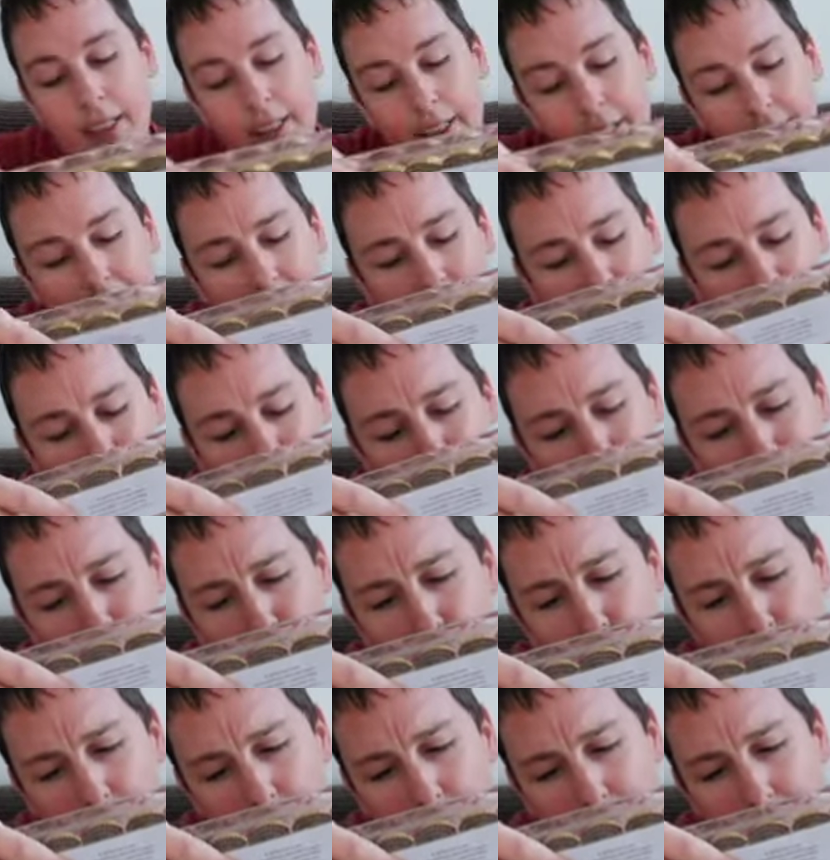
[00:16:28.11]
You get
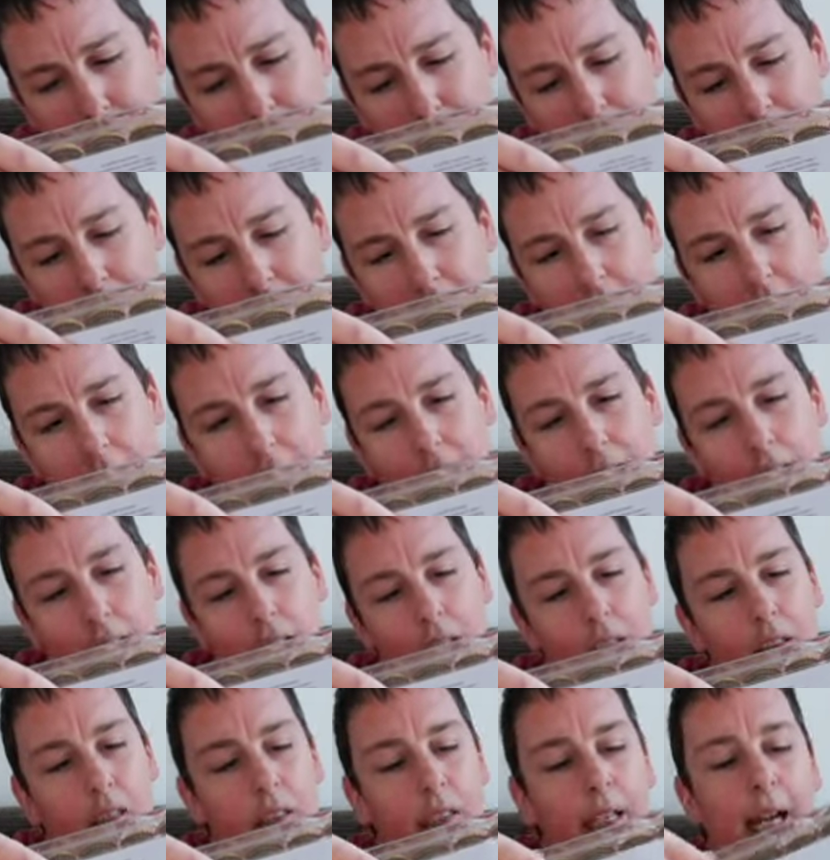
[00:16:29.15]

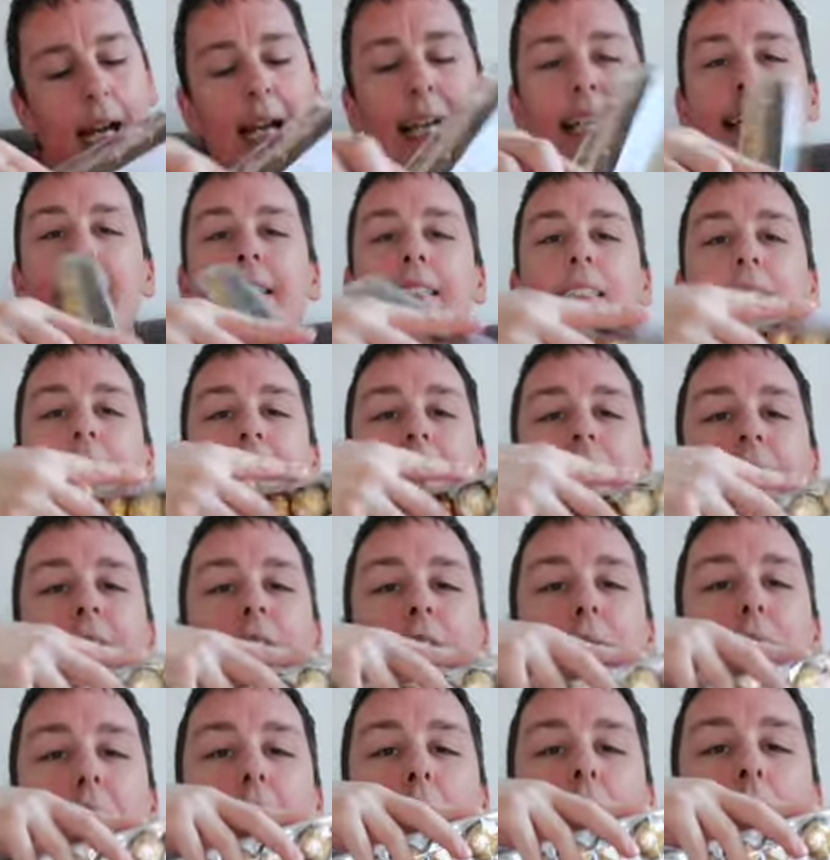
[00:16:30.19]
48 in
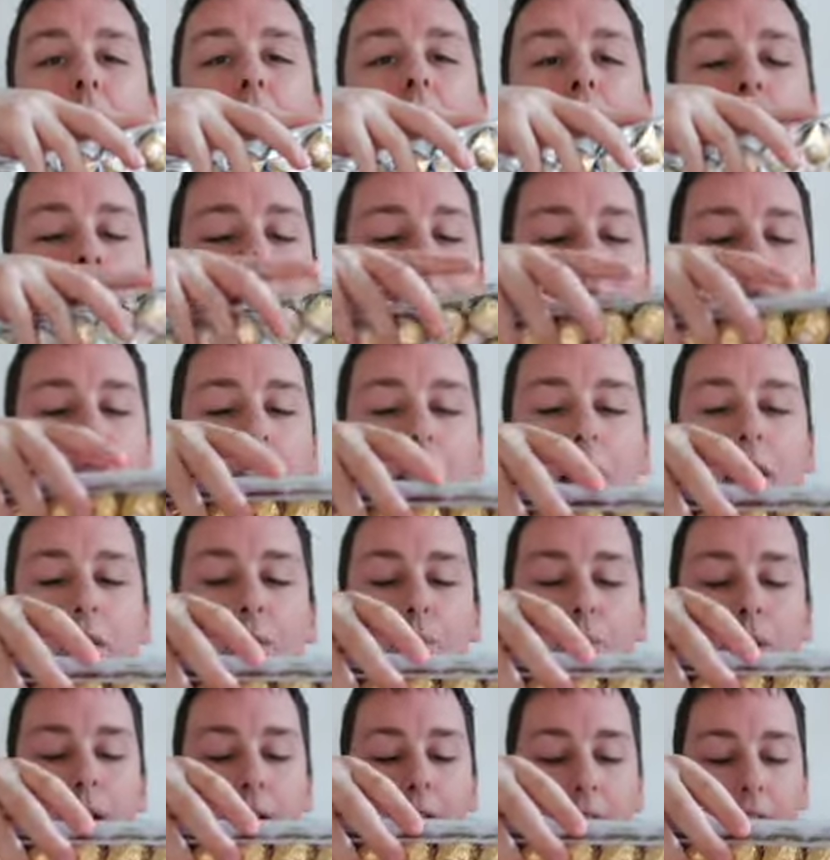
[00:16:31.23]
this box,
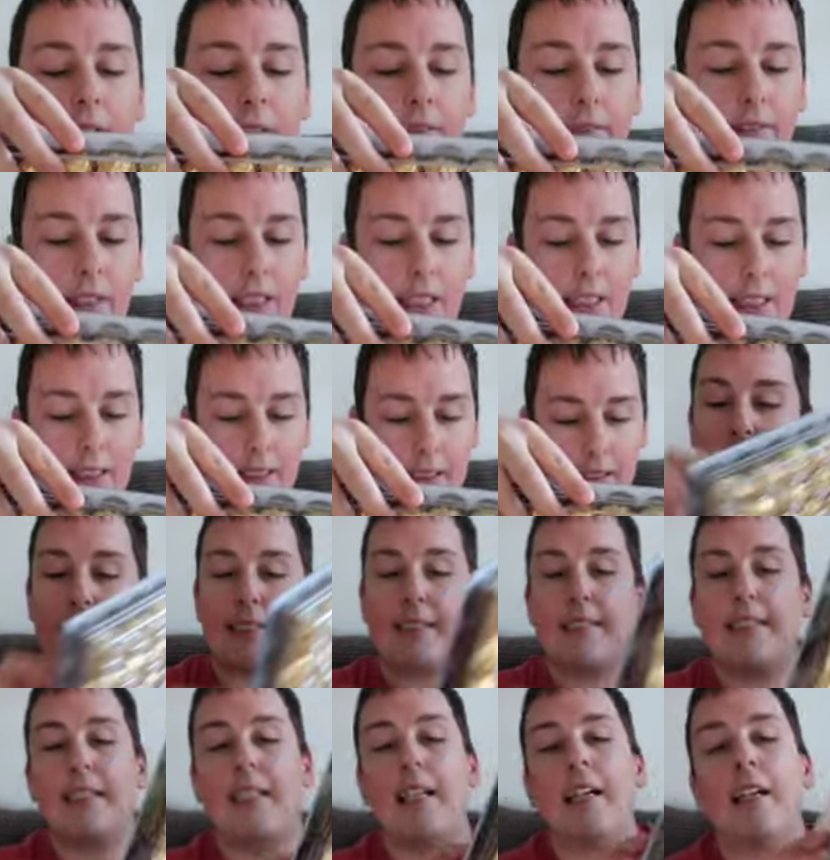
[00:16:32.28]
whereas
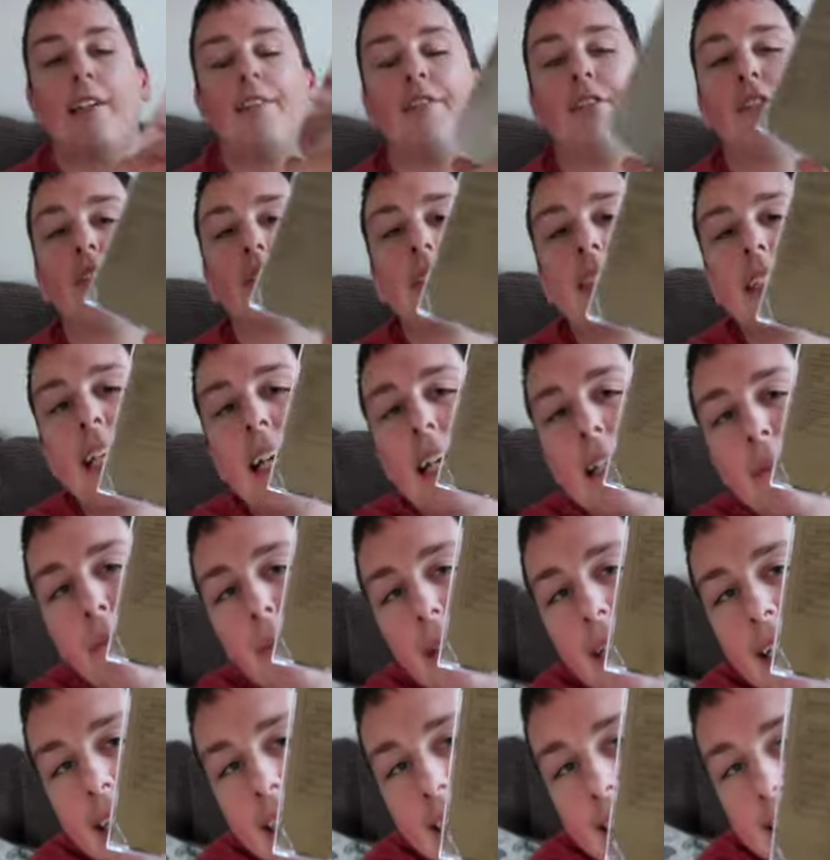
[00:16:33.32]
that's it there, 48
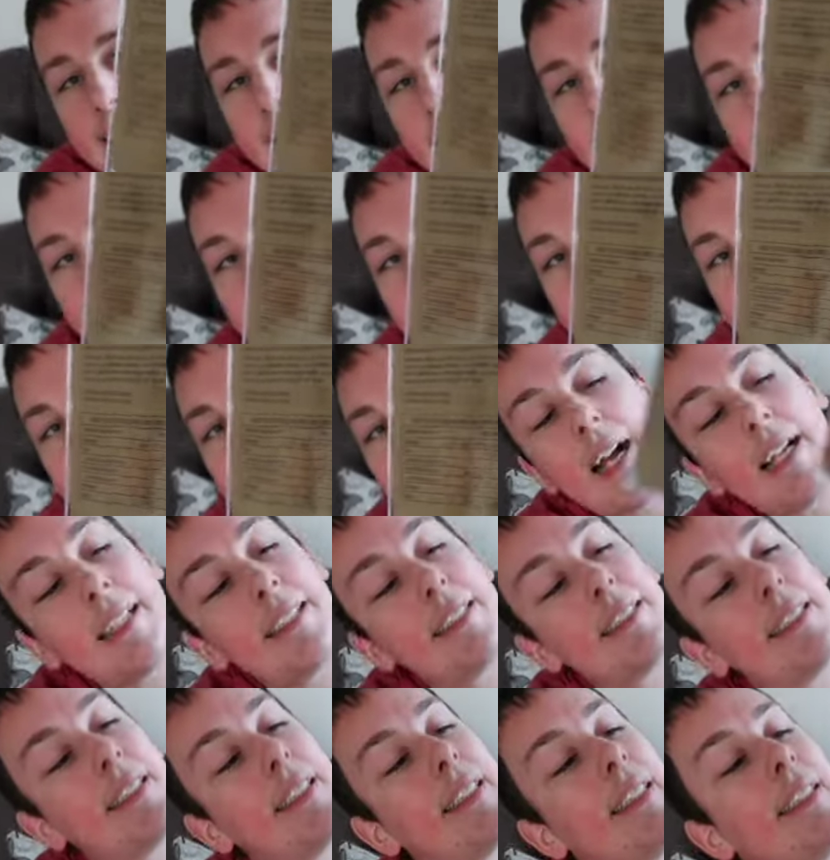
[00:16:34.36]
pieces,
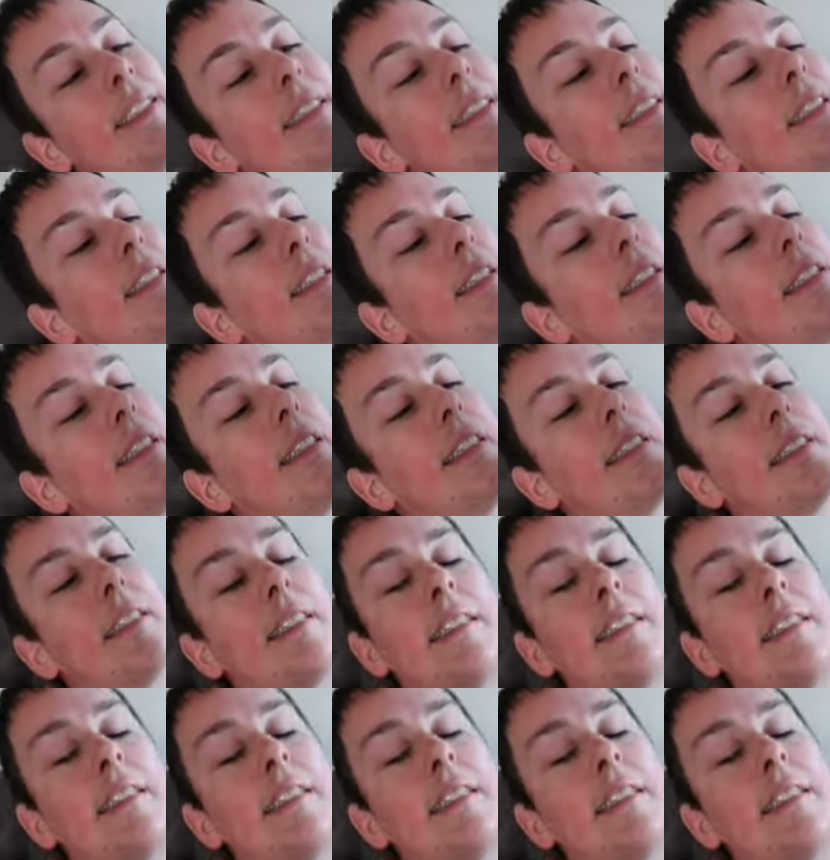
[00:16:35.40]
and it is